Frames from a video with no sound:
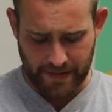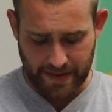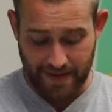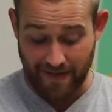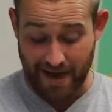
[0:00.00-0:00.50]

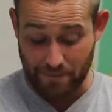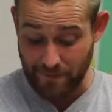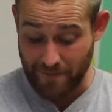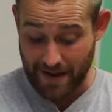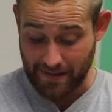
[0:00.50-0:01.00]
If I have
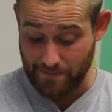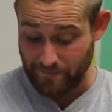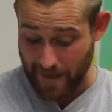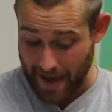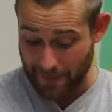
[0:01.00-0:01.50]

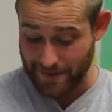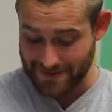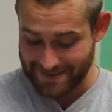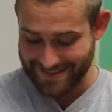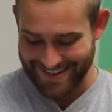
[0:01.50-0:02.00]
prophetic
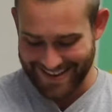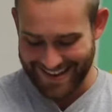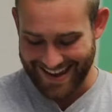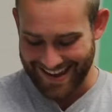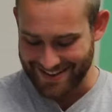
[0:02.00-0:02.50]
powers
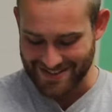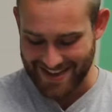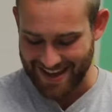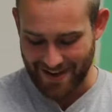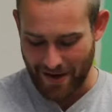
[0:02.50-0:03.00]
and
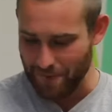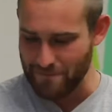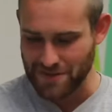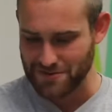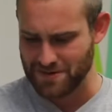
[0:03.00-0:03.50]
understand all
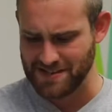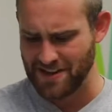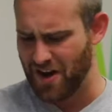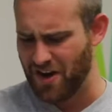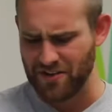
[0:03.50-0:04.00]
mysteries and
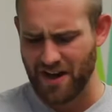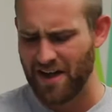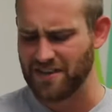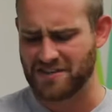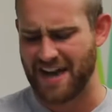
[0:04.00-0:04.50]
all
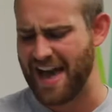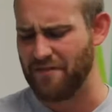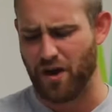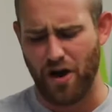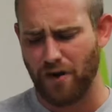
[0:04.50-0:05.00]
knowledge, and I
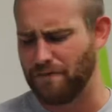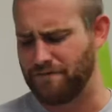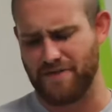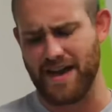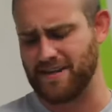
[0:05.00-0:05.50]
have all
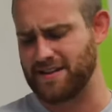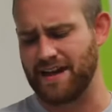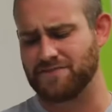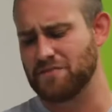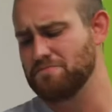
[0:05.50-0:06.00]
faith
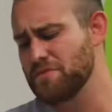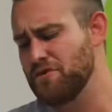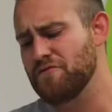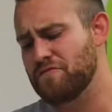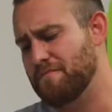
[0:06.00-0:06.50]
enough to
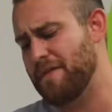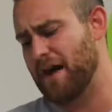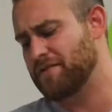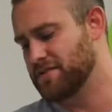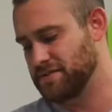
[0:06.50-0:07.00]
move
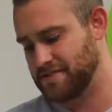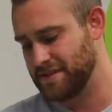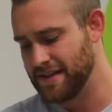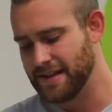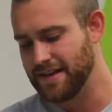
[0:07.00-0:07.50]
mountains,
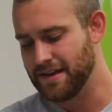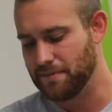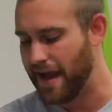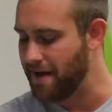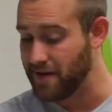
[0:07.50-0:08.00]

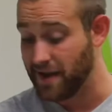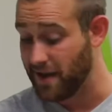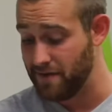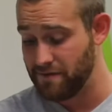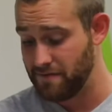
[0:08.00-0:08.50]
but have not
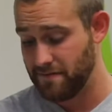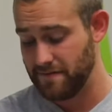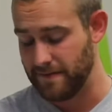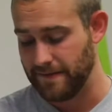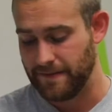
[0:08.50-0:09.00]
love,
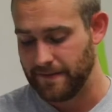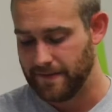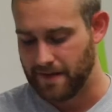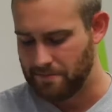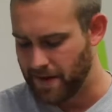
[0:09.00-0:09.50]

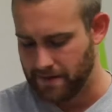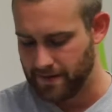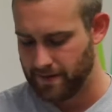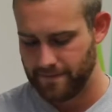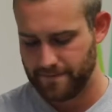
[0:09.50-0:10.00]
I'm
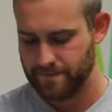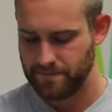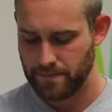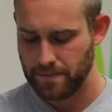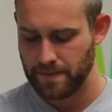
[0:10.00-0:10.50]
nothing.
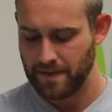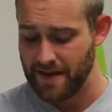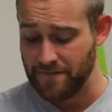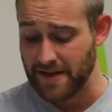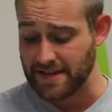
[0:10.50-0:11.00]

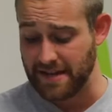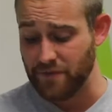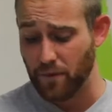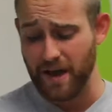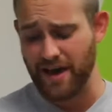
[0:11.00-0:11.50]
If I give
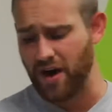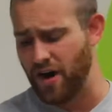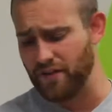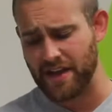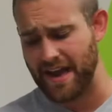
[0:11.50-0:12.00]
away
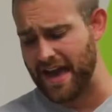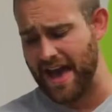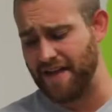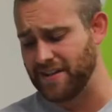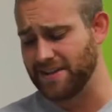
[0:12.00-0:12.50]
all that I
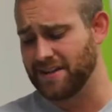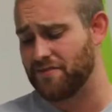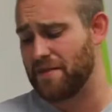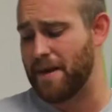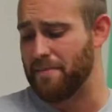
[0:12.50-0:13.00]
have and
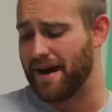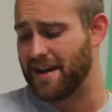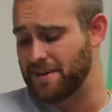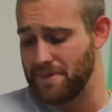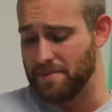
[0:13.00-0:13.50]
deliver up my
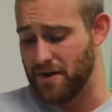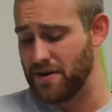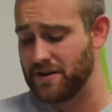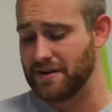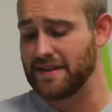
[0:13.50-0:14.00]
body to be
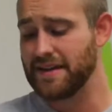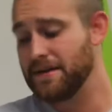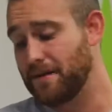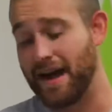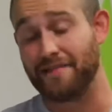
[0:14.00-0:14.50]
burned,
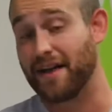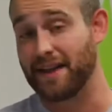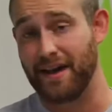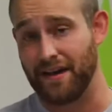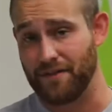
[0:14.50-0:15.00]
but have not
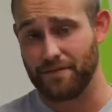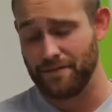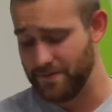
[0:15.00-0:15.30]
love,